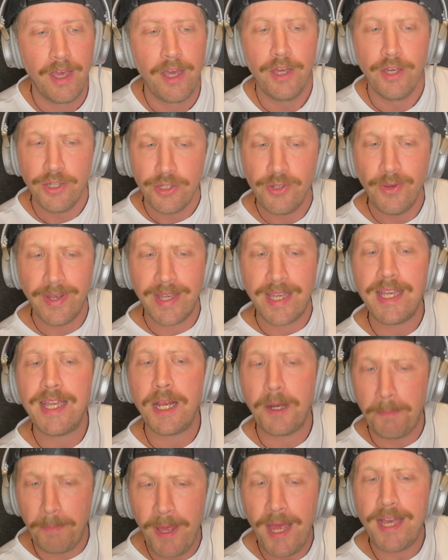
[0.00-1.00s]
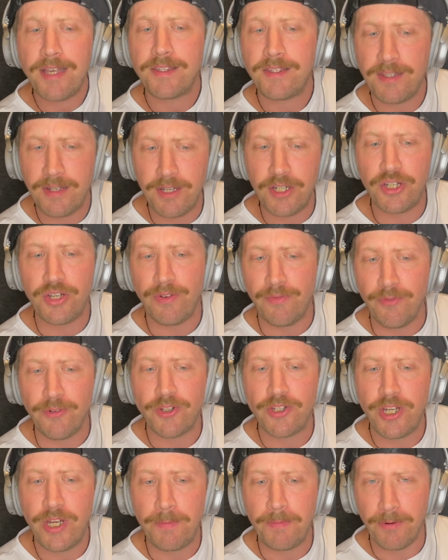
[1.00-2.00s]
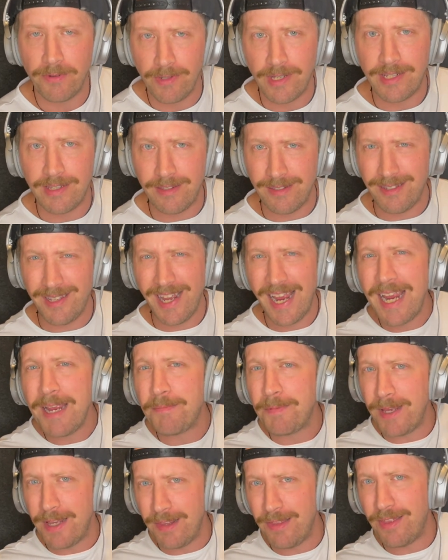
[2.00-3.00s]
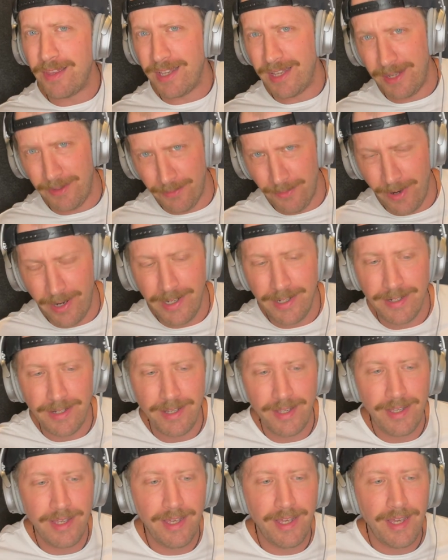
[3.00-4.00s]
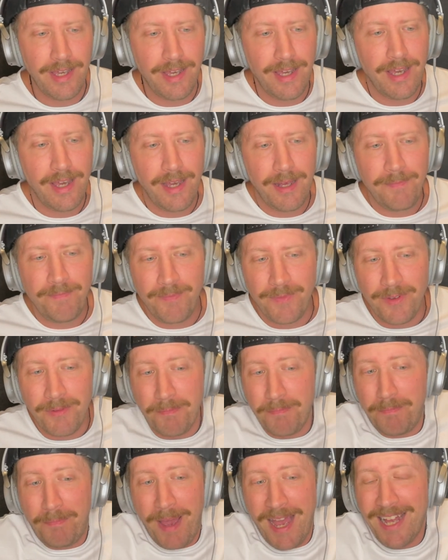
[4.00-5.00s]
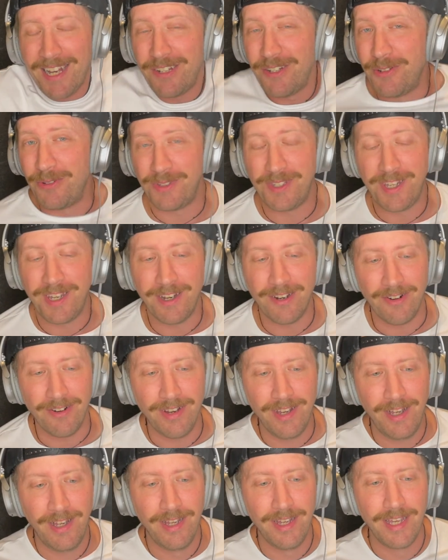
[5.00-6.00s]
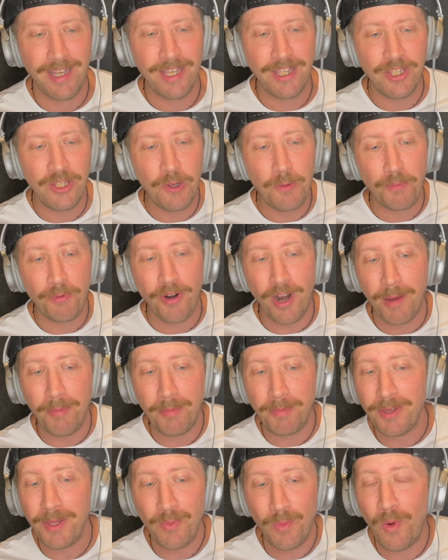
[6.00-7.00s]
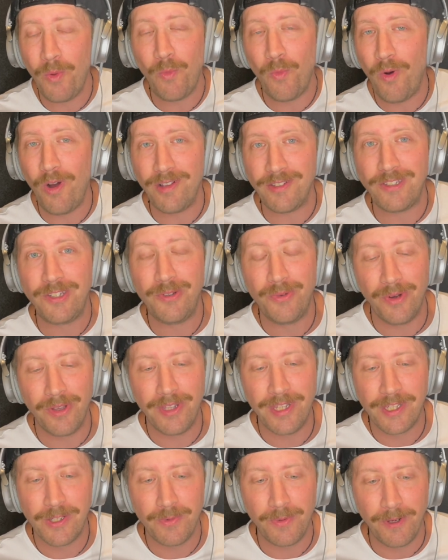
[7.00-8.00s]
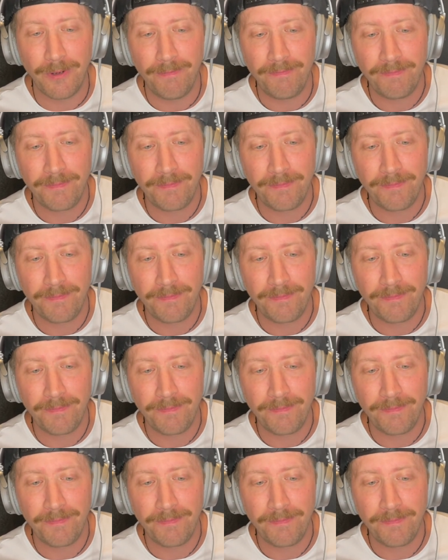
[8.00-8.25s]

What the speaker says: So I can get a past edition for cheaper like the AP thingy, right? Bad news here. You probably won't want to on this one.